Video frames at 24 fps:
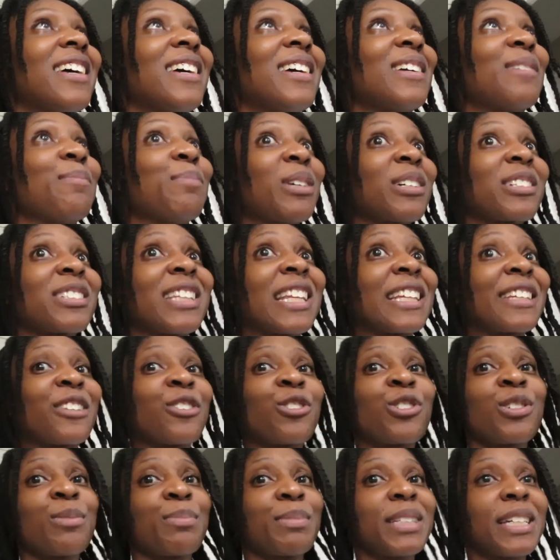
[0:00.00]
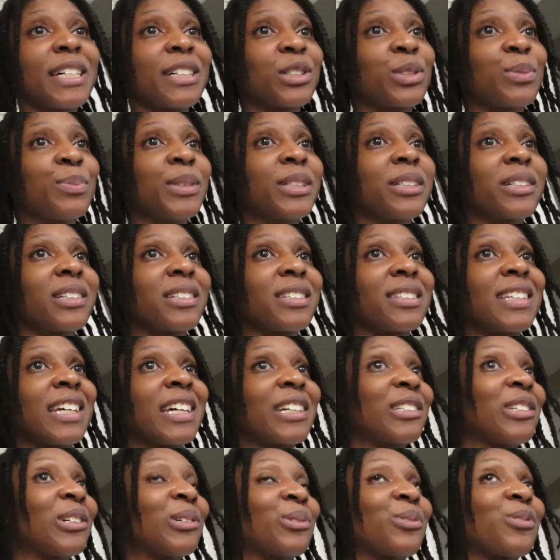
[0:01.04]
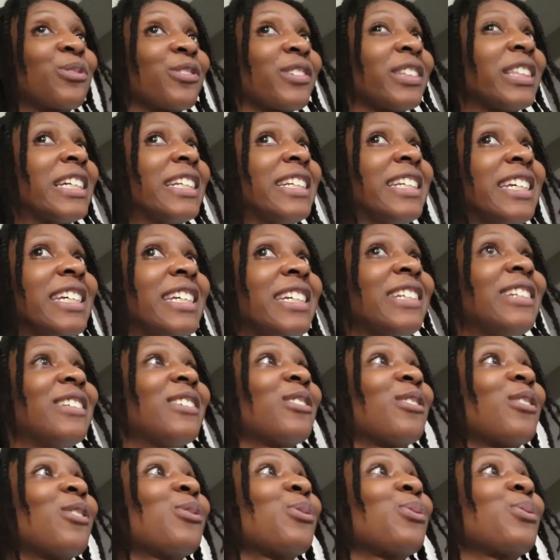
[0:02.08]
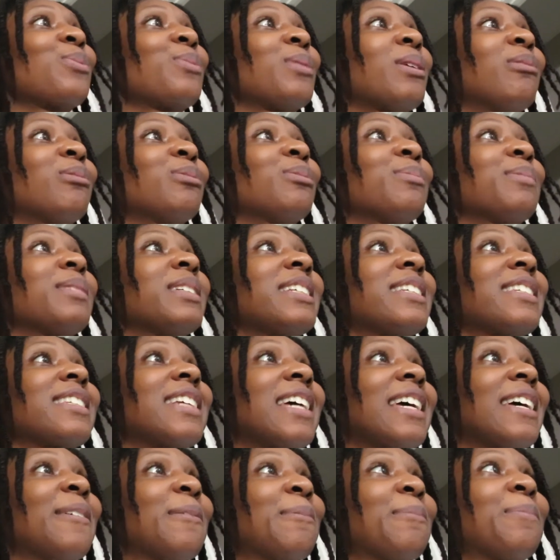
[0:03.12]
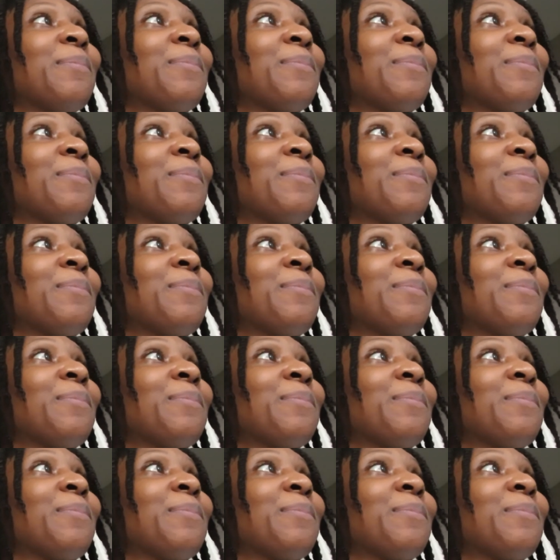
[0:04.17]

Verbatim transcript: in box. Like there's some textbooks that I don't really need, so those will probably stay.